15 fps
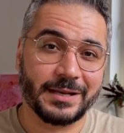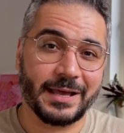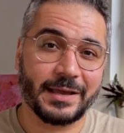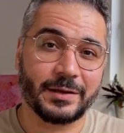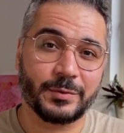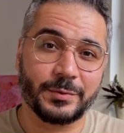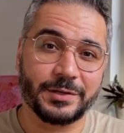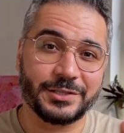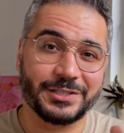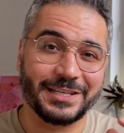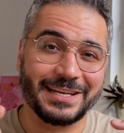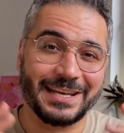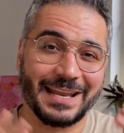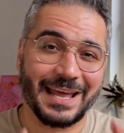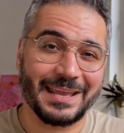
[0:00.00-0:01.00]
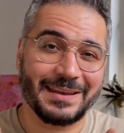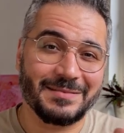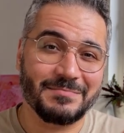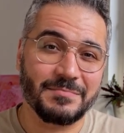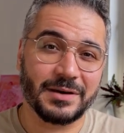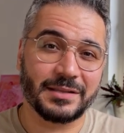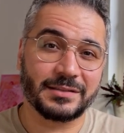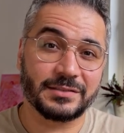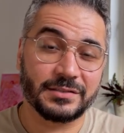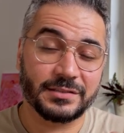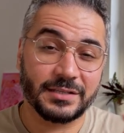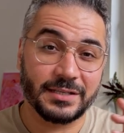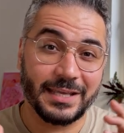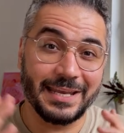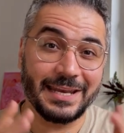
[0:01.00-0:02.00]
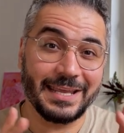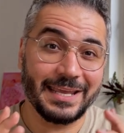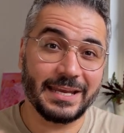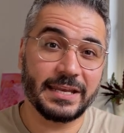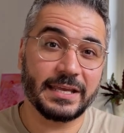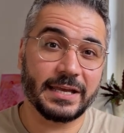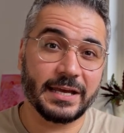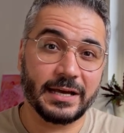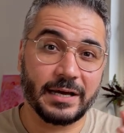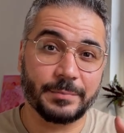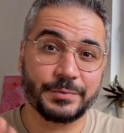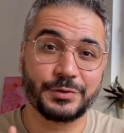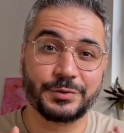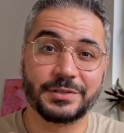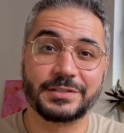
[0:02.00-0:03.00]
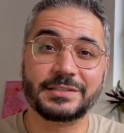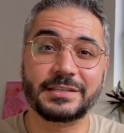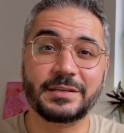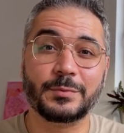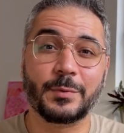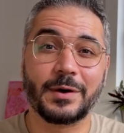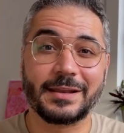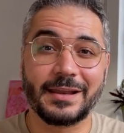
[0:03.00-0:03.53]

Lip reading: language in 9 months in India up to the C1